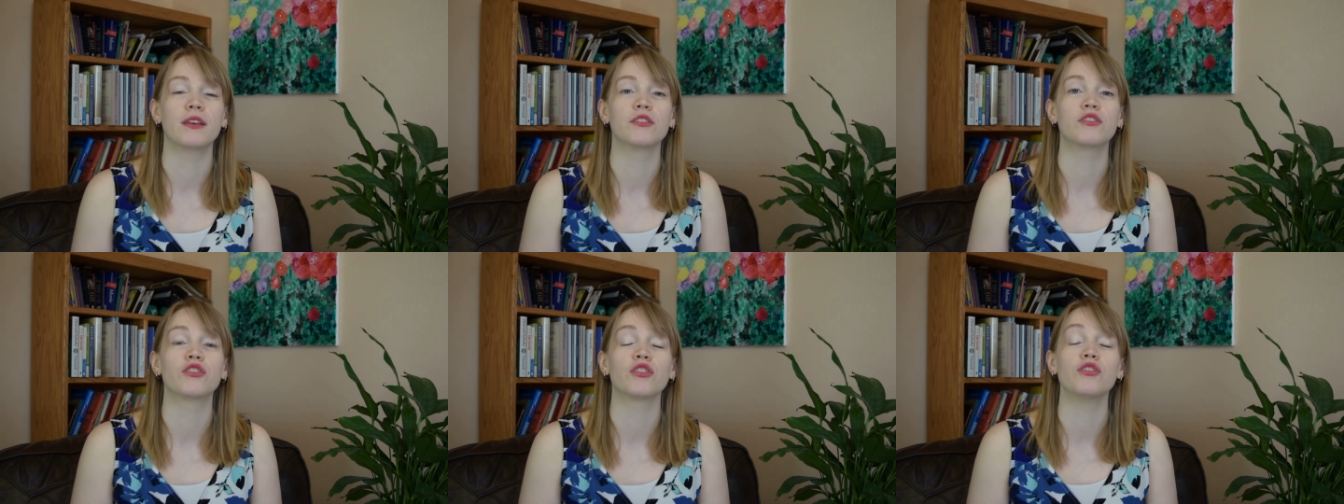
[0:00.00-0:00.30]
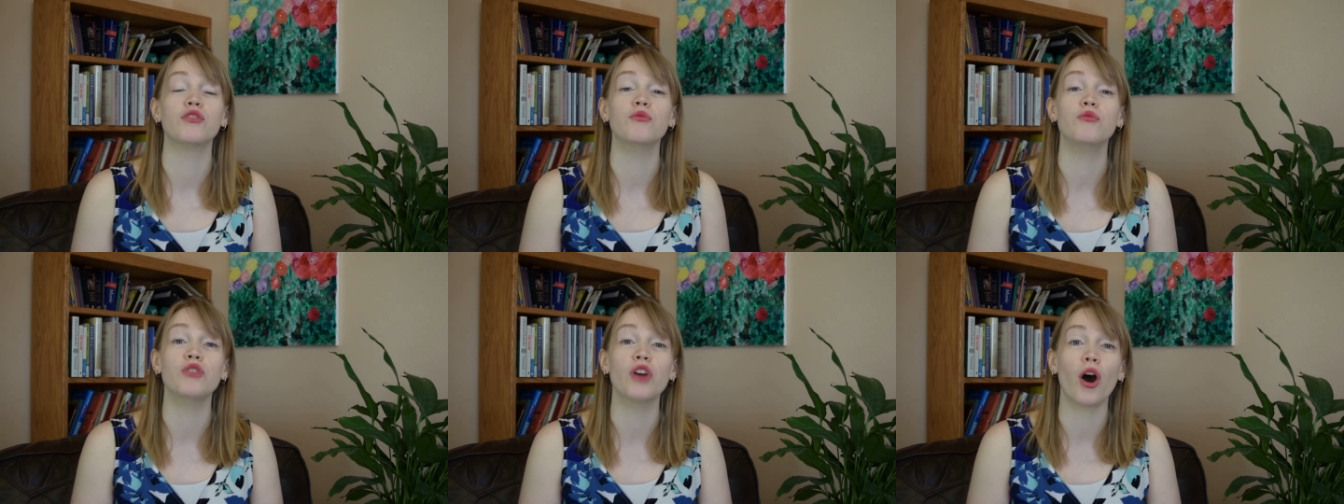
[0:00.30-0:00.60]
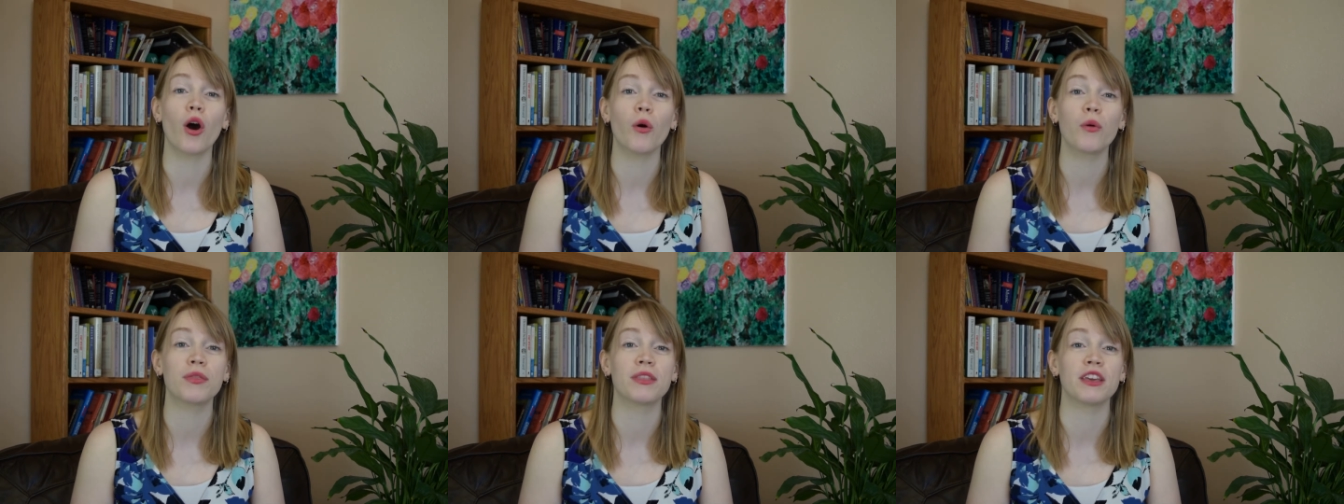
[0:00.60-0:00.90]
so you
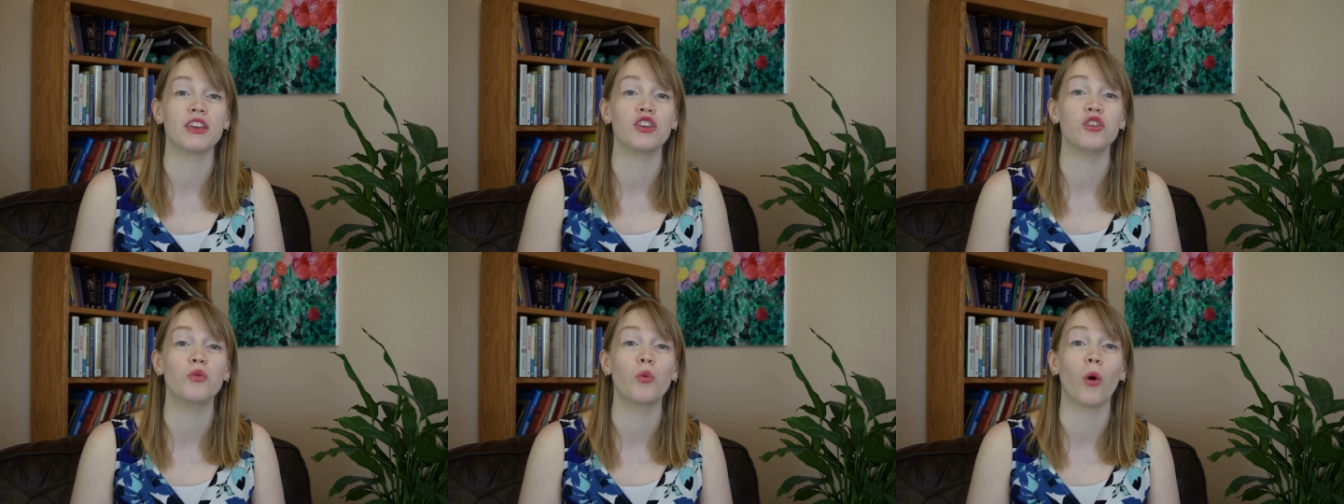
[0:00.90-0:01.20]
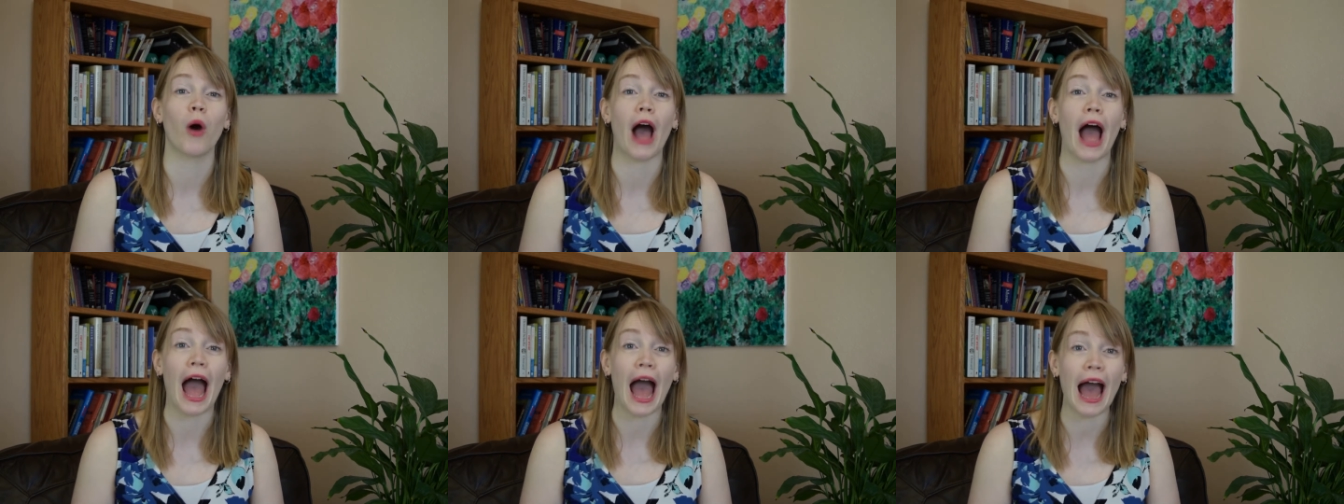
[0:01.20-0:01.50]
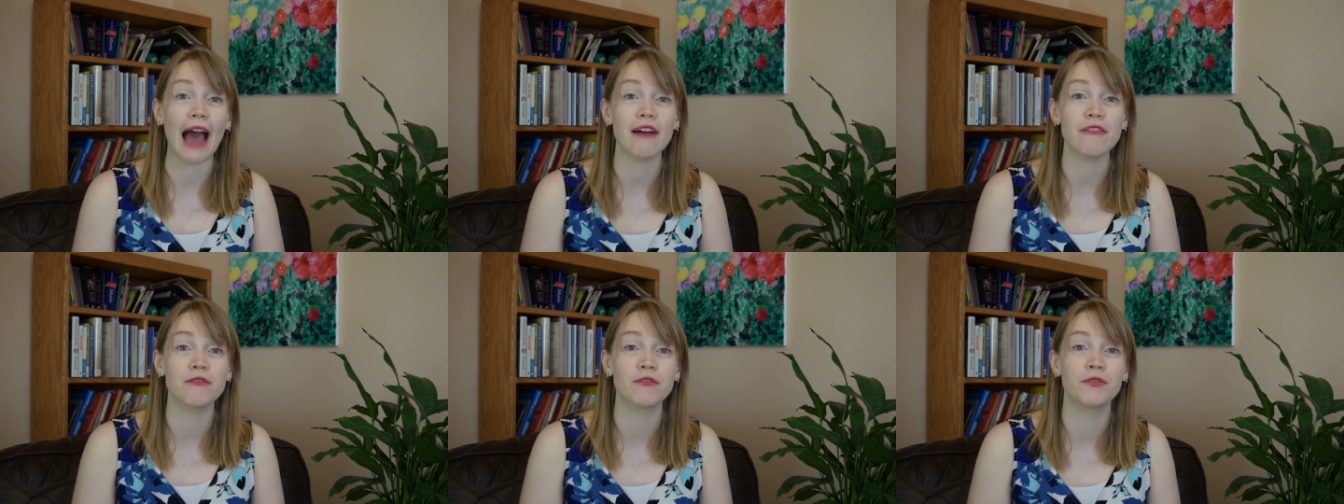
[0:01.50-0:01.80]
know that you will
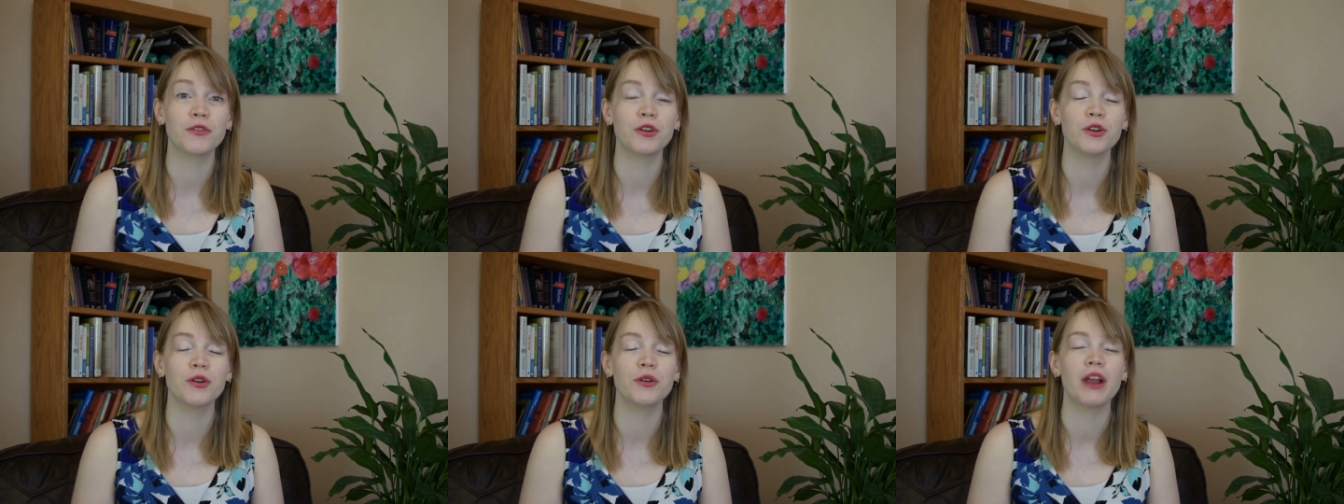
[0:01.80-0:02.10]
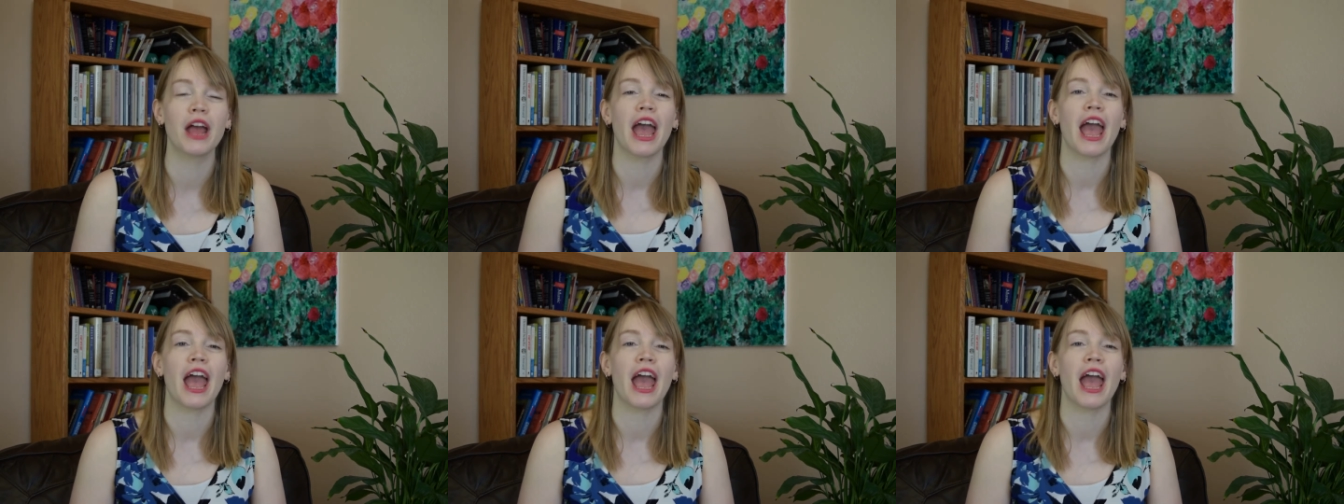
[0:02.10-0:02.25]
have food